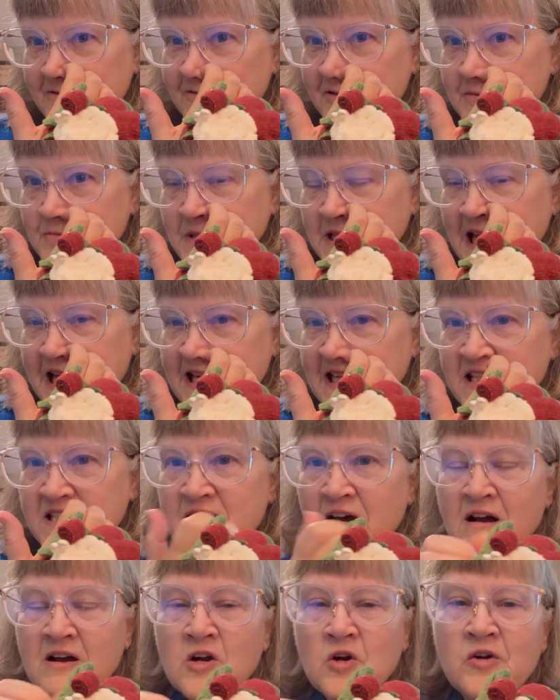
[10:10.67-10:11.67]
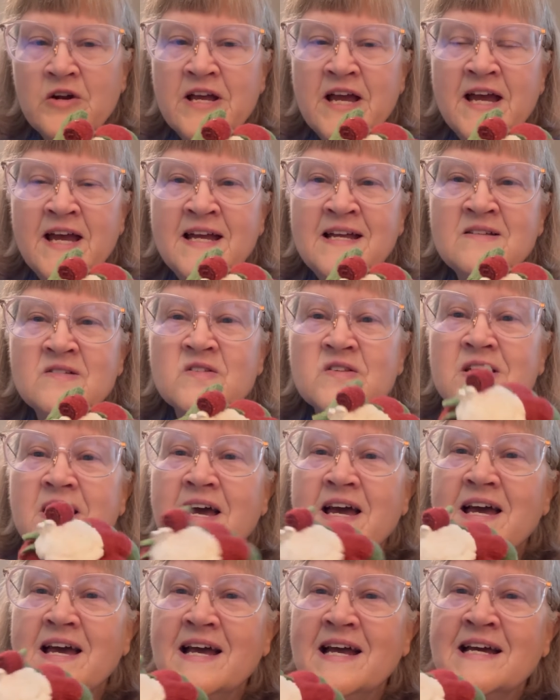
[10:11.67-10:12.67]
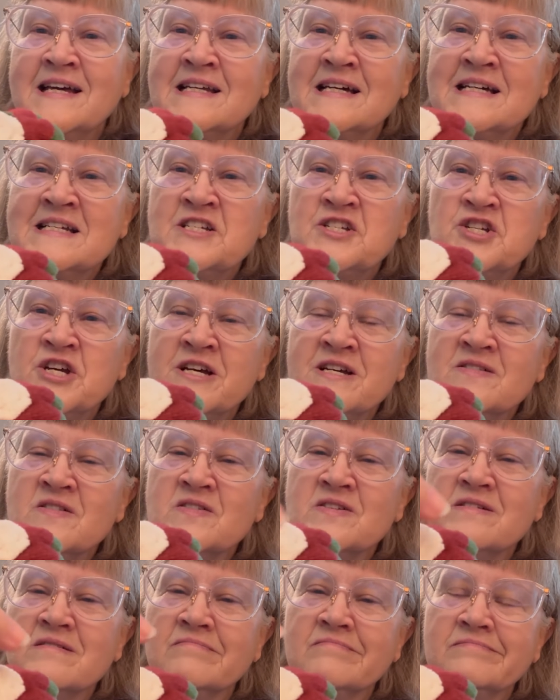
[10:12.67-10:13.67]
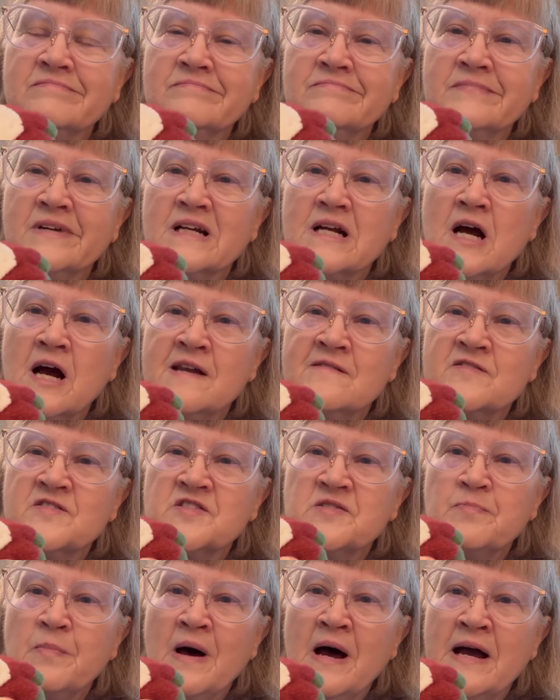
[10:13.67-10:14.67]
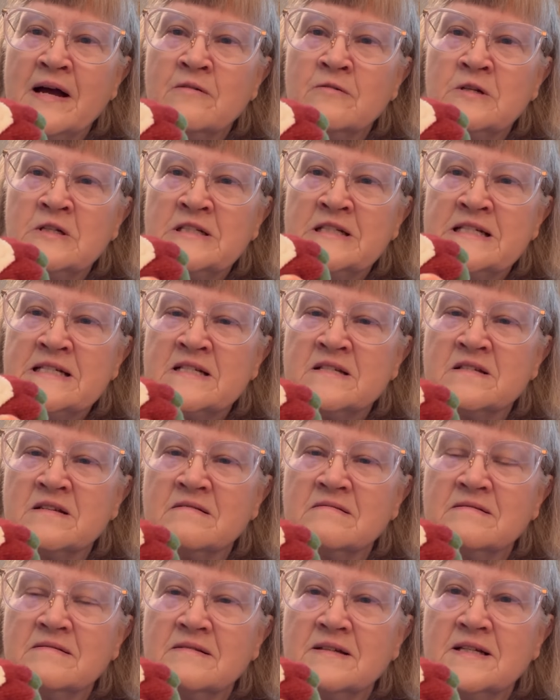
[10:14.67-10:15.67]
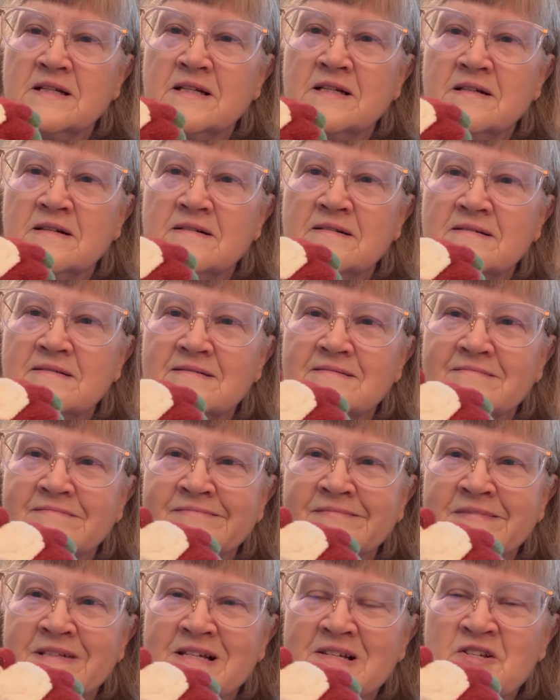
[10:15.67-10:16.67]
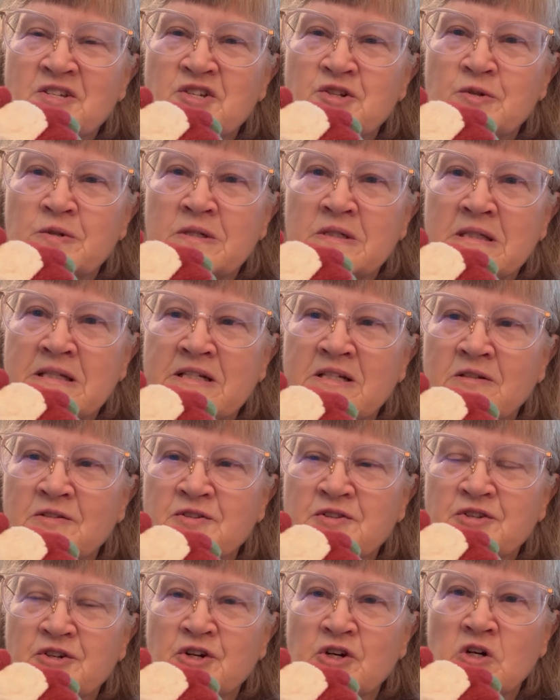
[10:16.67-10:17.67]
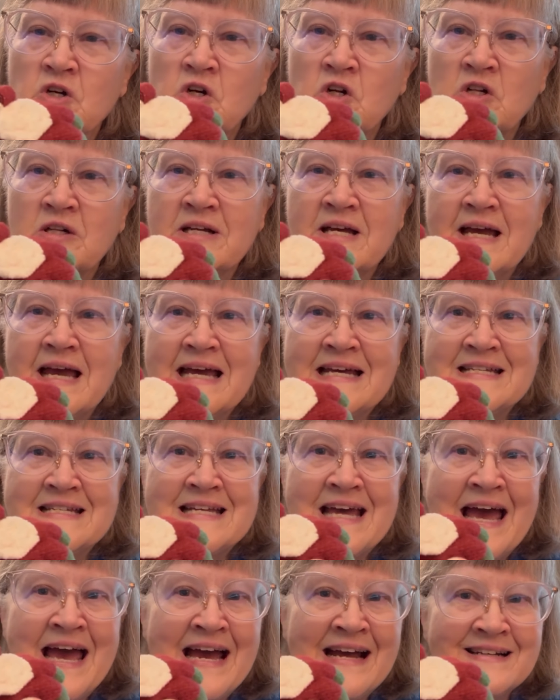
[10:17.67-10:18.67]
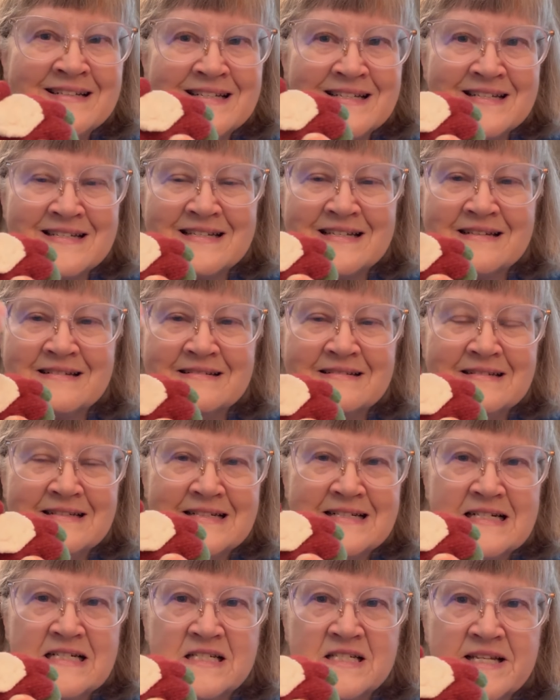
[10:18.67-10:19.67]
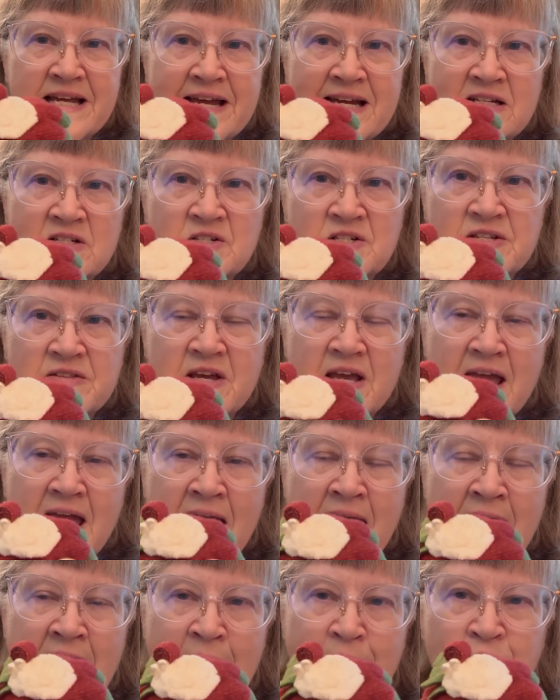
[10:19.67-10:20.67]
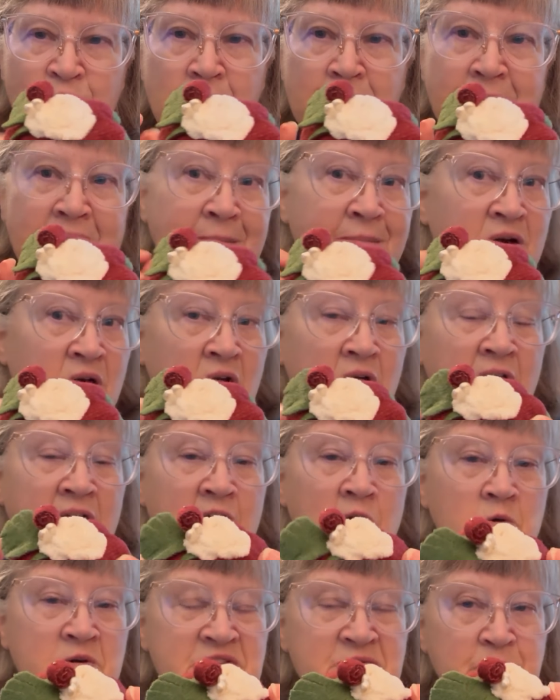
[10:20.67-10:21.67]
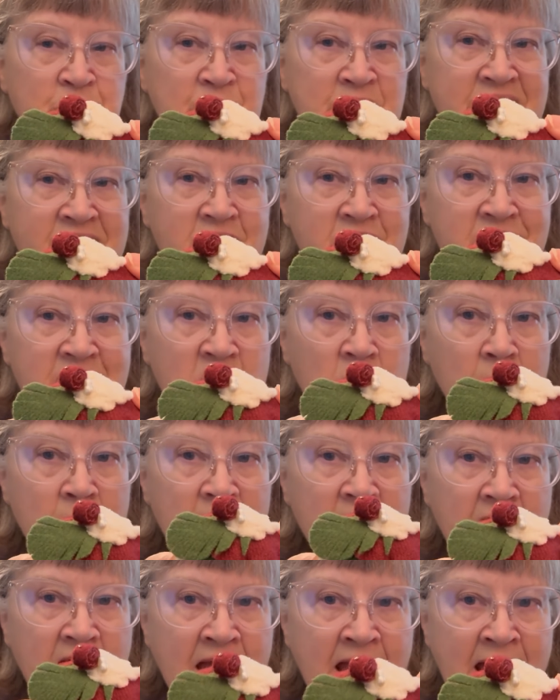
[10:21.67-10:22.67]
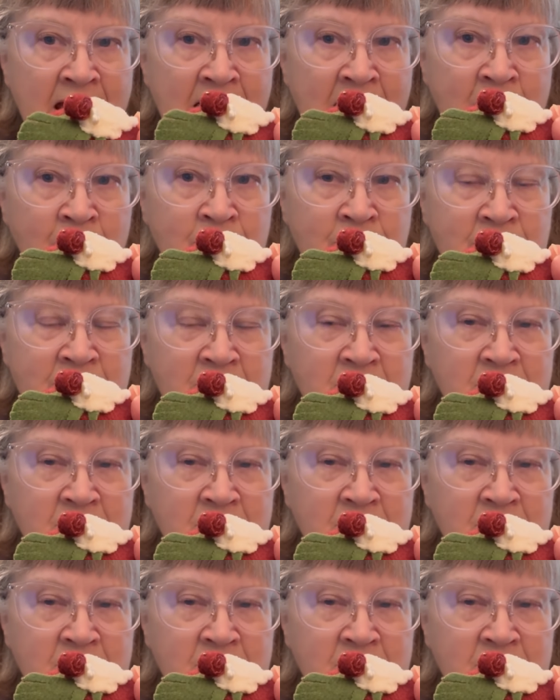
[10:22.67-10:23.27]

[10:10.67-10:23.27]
from Lady Dot Creates, and I just kind of spiraled it into a little circle and tacked it down to the cap. Remember, I always put everything on the cap